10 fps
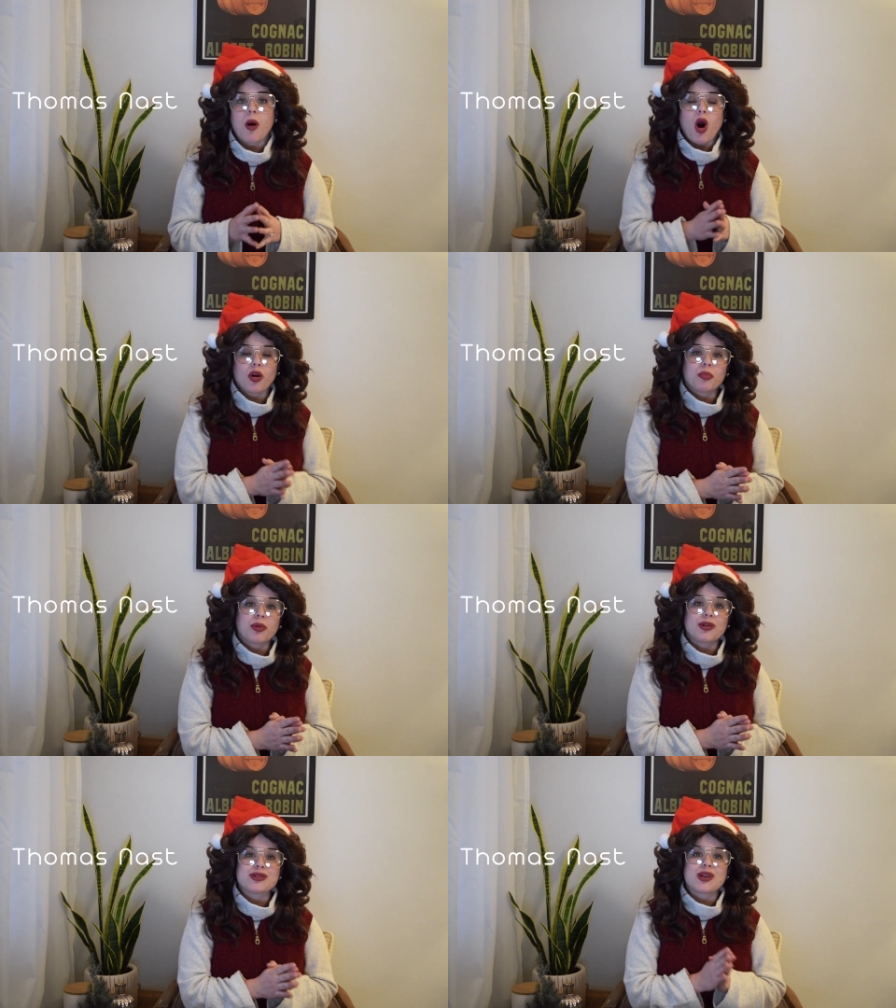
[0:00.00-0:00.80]

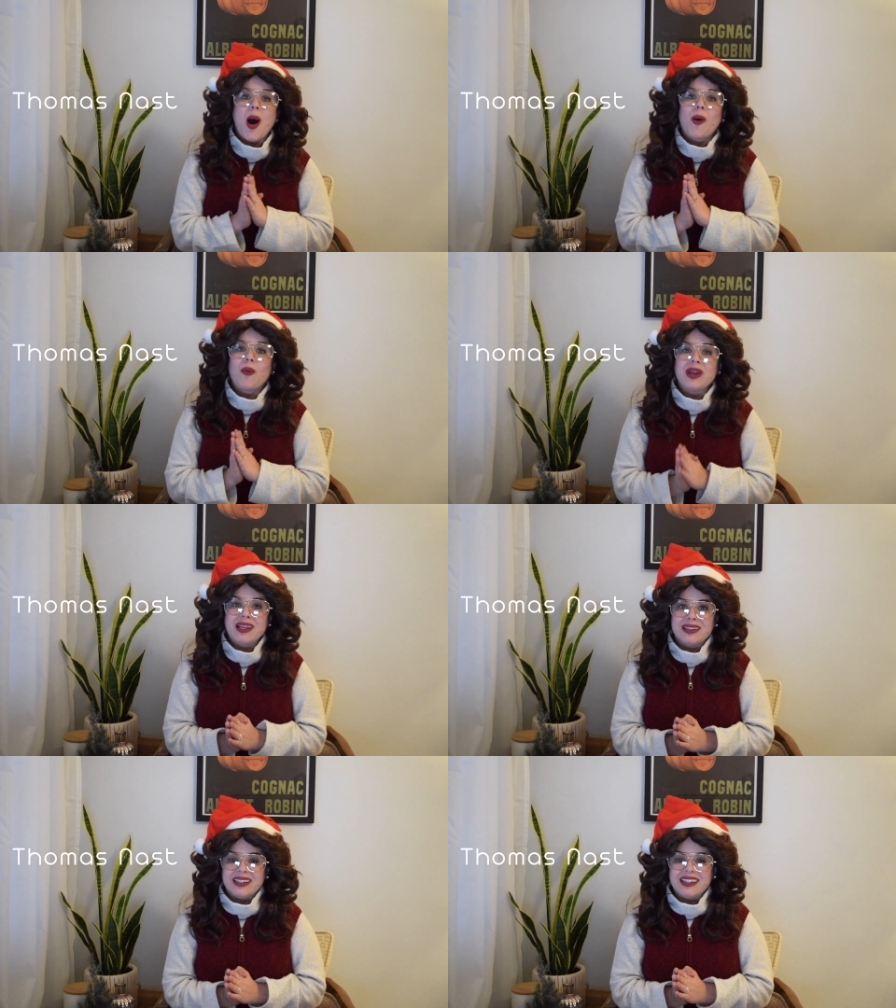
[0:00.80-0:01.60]
Harper's
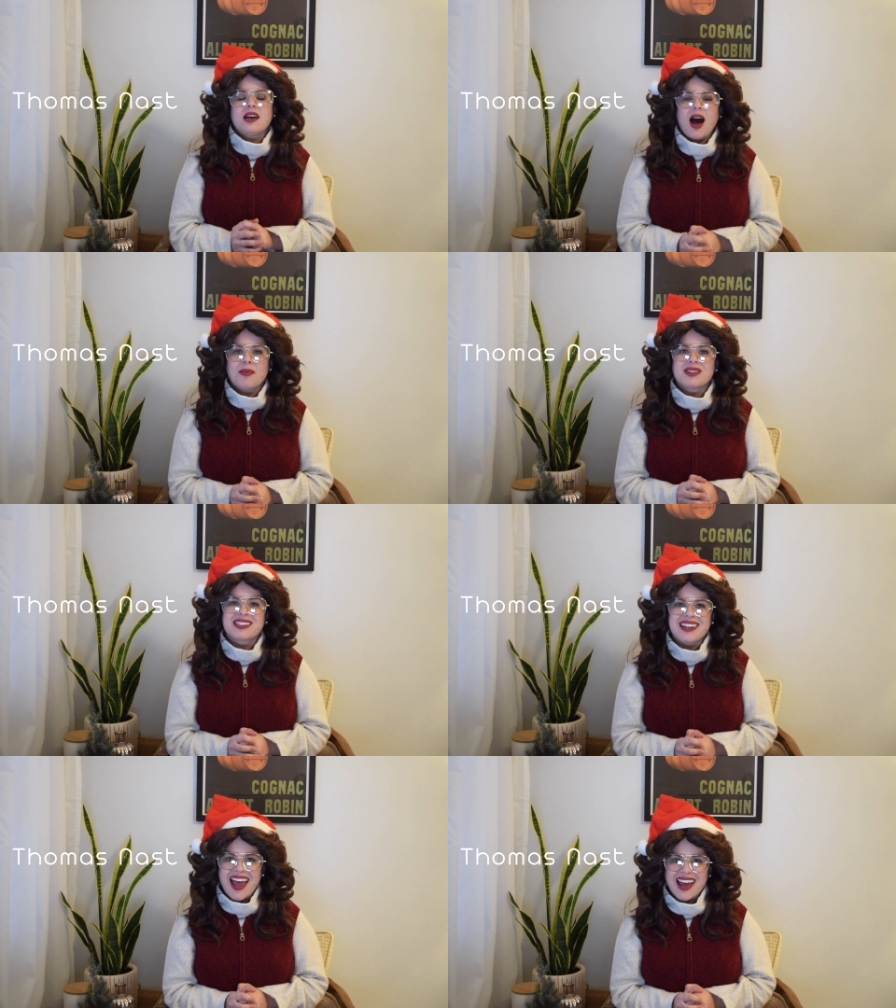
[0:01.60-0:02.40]
Weekly,
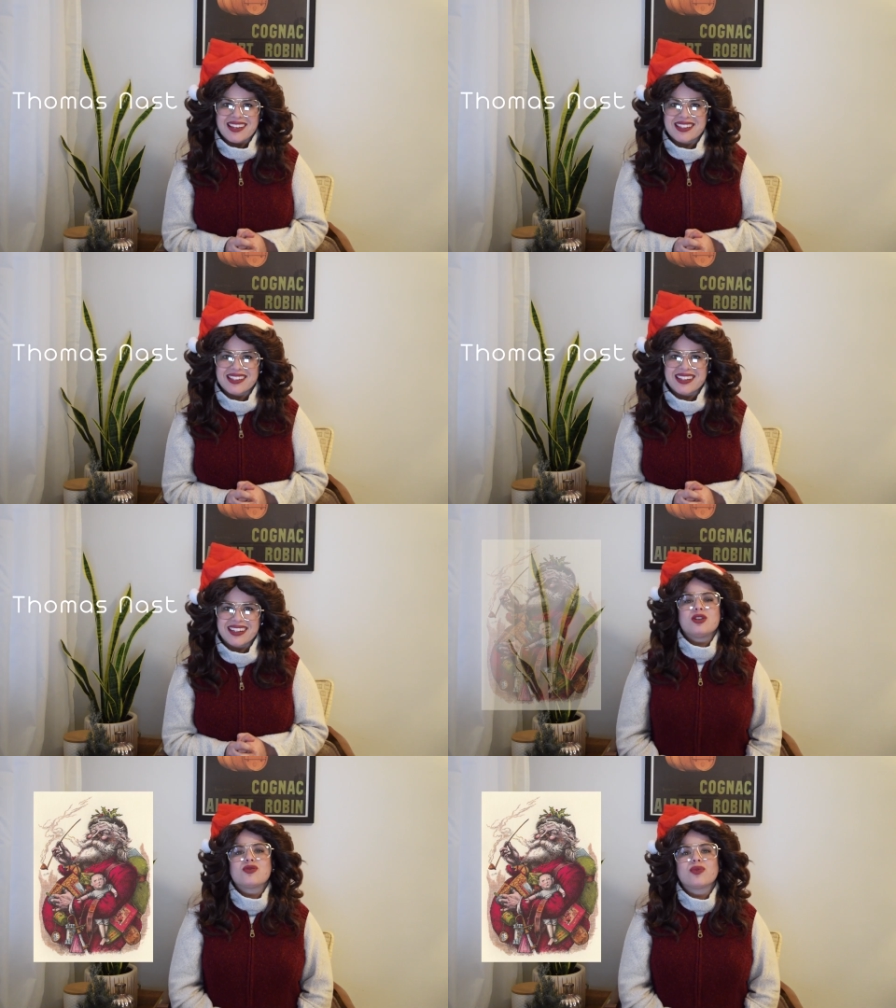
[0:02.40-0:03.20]
Thomas Nast,
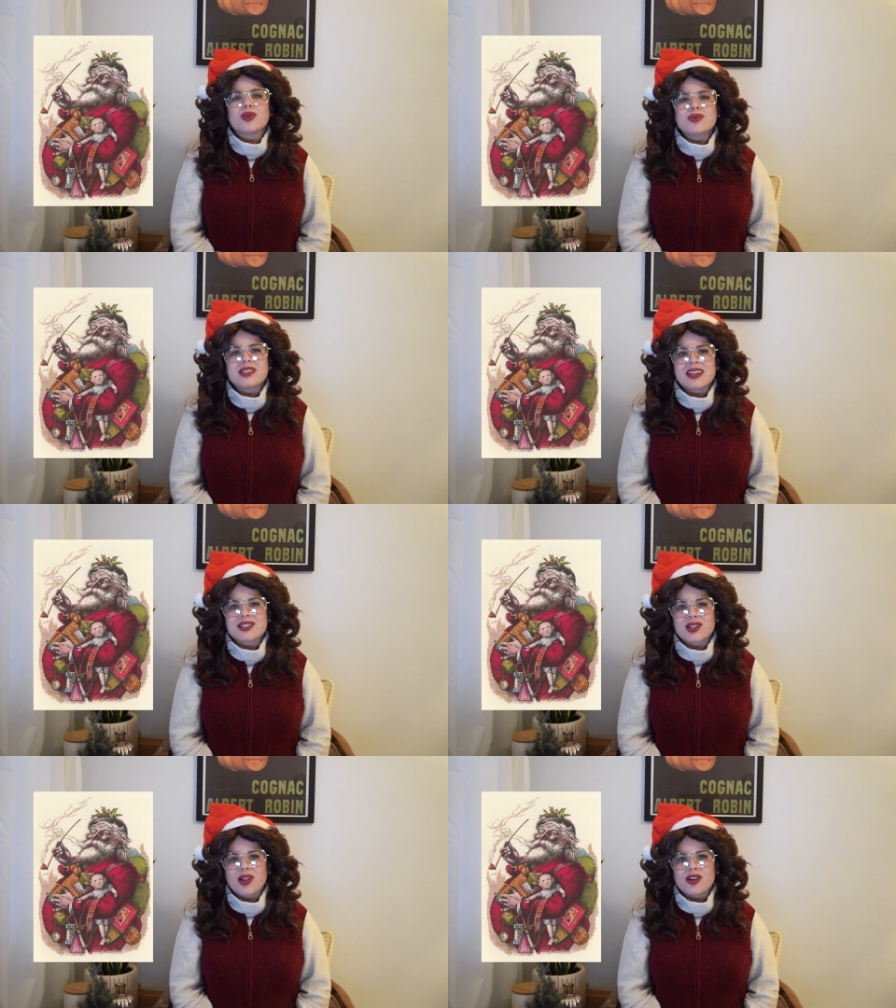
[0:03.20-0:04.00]
true
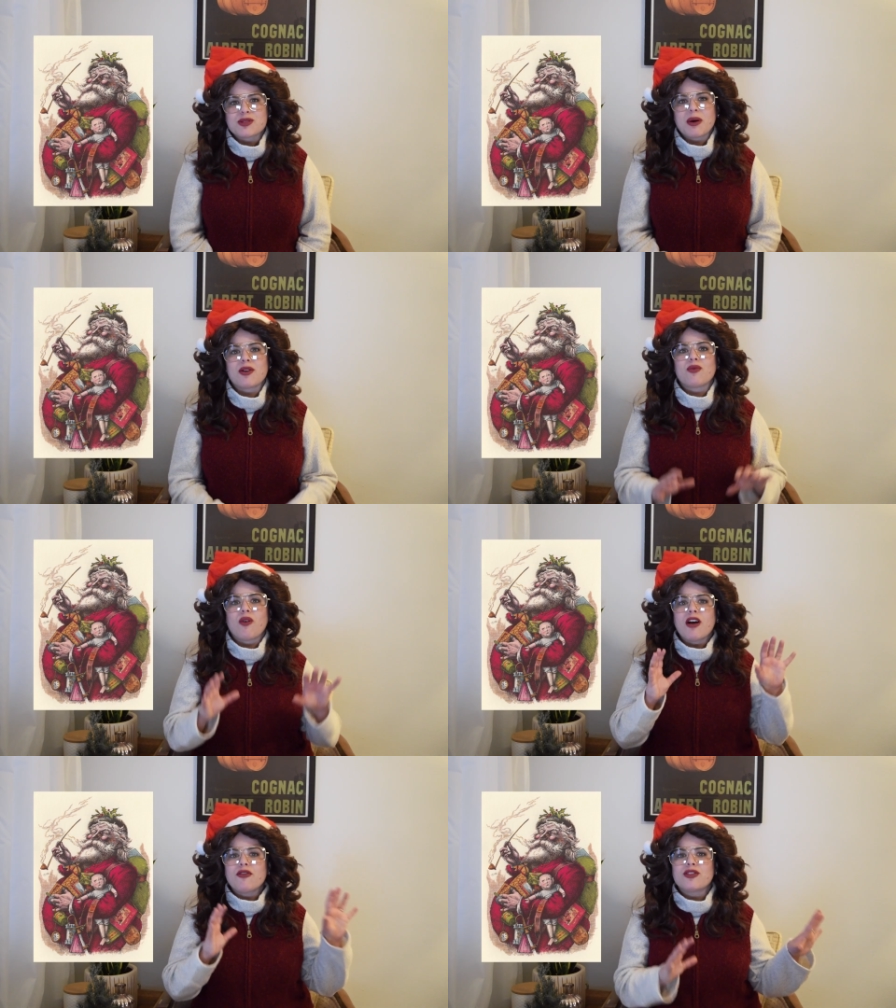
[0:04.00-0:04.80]
Santa Claus by
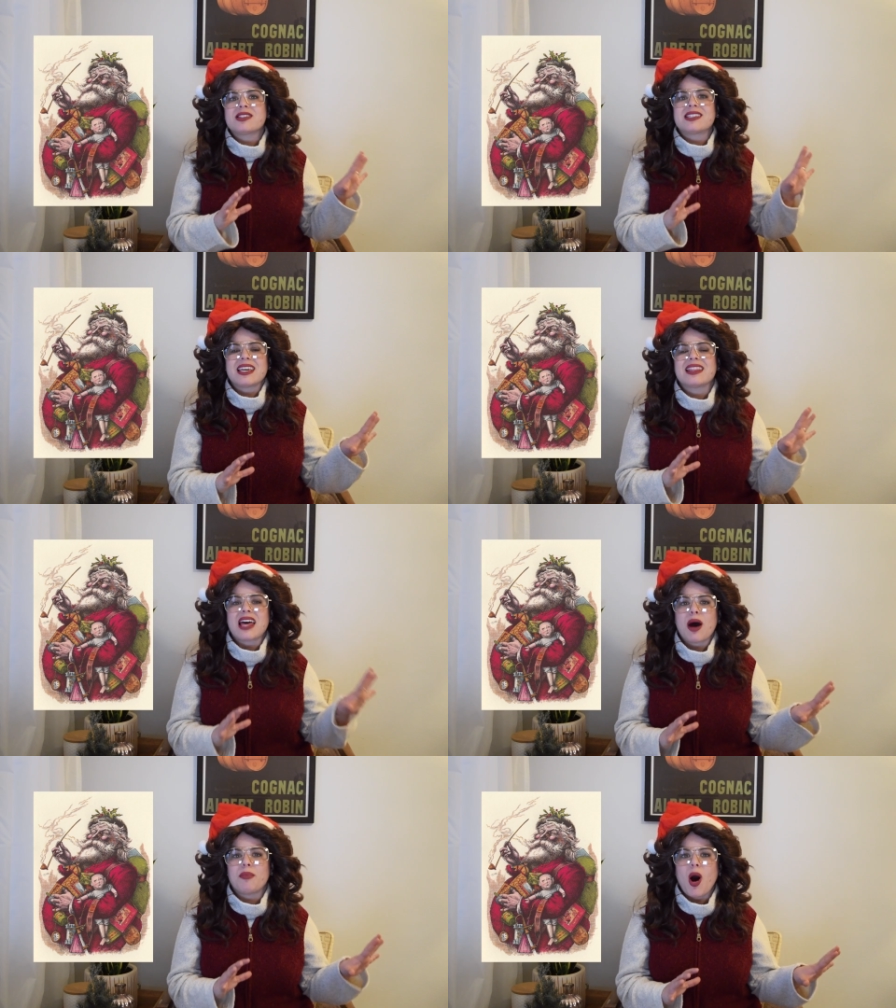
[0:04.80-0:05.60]
referencing
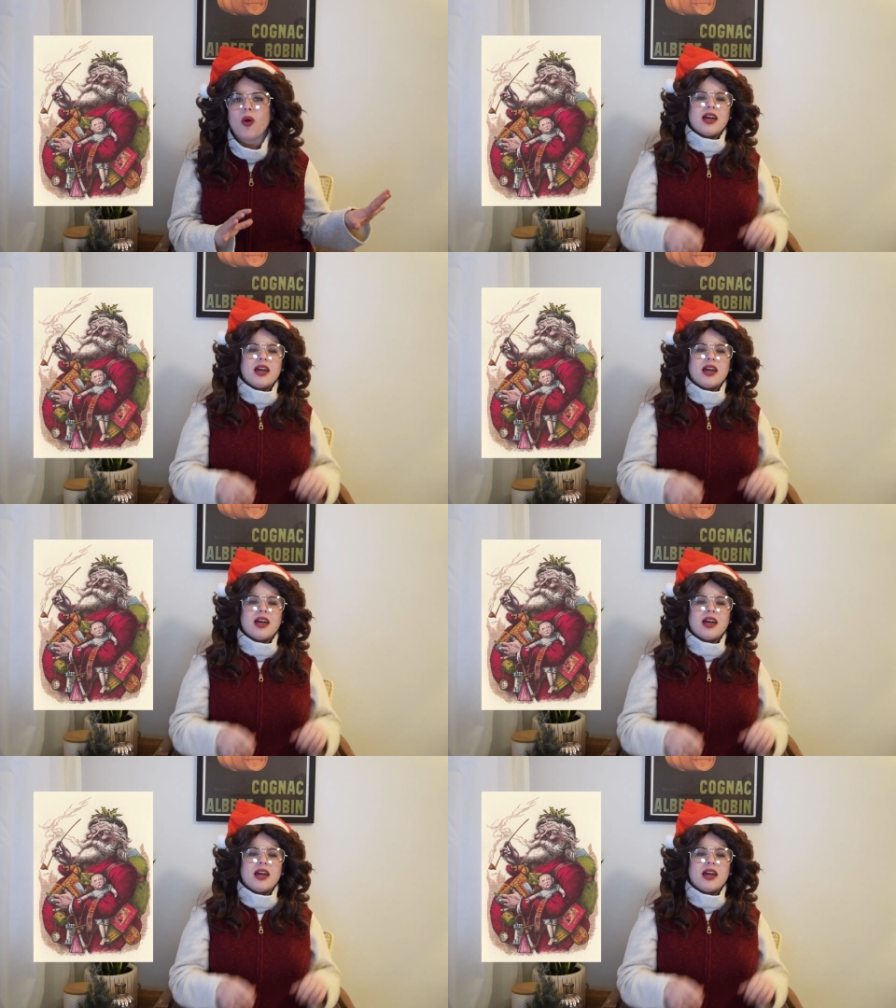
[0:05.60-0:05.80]
that poem.